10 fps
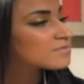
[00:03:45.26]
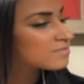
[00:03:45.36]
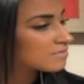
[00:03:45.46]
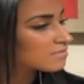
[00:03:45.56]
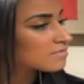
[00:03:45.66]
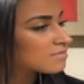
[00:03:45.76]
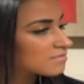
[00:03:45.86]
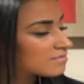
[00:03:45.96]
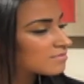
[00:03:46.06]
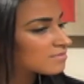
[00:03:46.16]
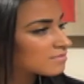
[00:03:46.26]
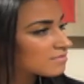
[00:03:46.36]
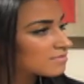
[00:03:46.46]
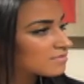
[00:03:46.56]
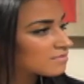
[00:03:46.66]

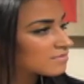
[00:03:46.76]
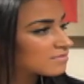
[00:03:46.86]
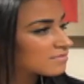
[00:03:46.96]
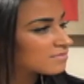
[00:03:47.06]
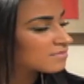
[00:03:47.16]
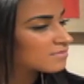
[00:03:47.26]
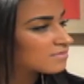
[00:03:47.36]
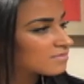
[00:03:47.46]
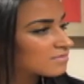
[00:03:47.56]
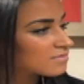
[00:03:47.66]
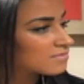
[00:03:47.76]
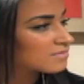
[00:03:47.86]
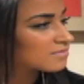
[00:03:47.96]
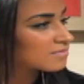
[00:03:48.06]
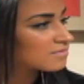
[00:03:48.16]

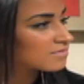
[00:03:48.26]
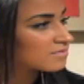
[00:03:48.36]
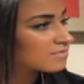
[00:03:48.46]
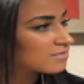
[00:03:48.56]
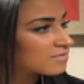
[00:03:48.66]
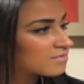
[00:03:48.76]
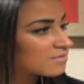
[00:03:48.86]
(silent)